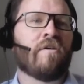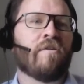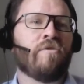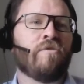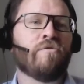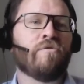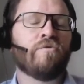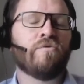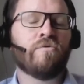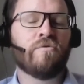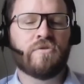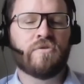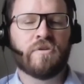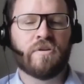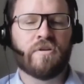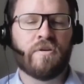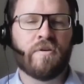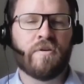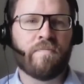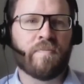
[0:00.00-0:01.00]
Use
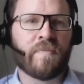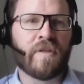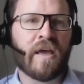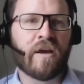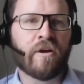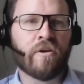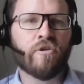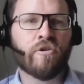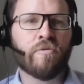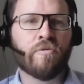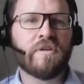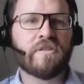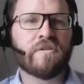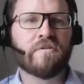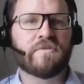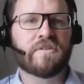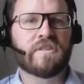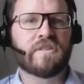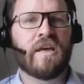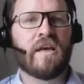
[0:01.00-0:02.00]
economies
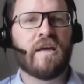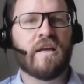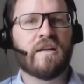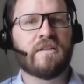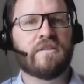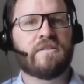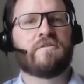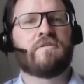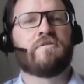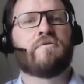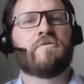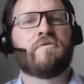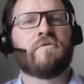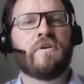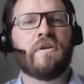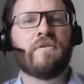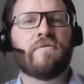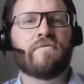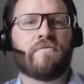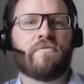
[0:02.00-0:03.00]
of scale. So
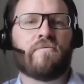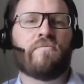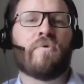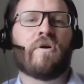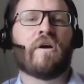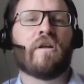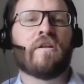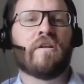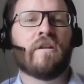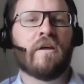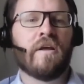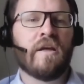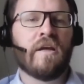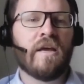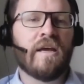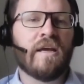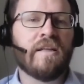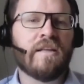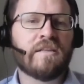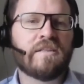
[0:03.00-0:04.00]
if one
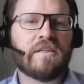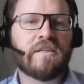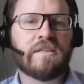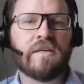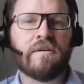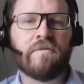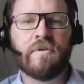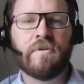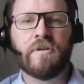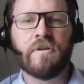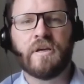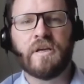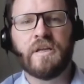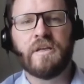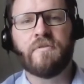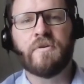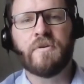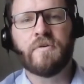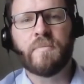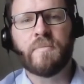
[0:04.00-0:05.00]
initiative in a
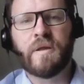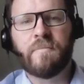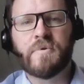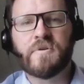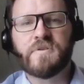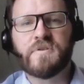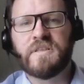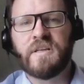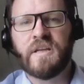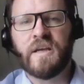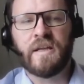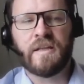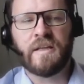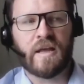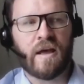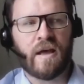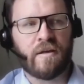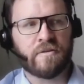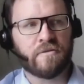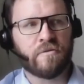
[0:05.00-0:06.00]
given member state
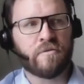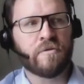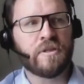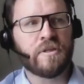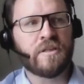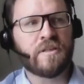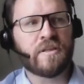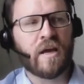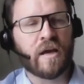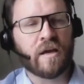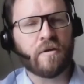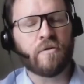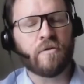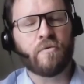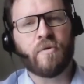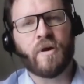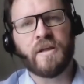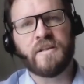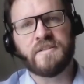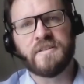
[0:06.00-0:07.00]
has already tackled
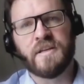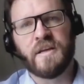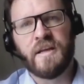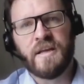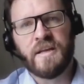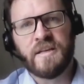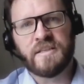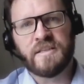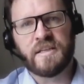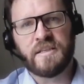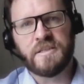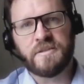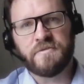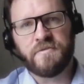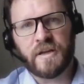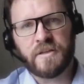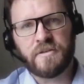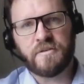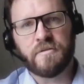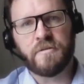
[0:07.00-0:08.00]
quite
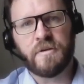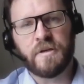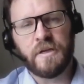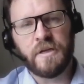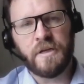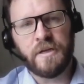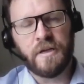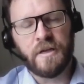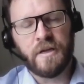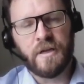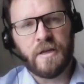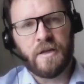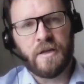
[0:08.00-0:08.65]
satisfactorily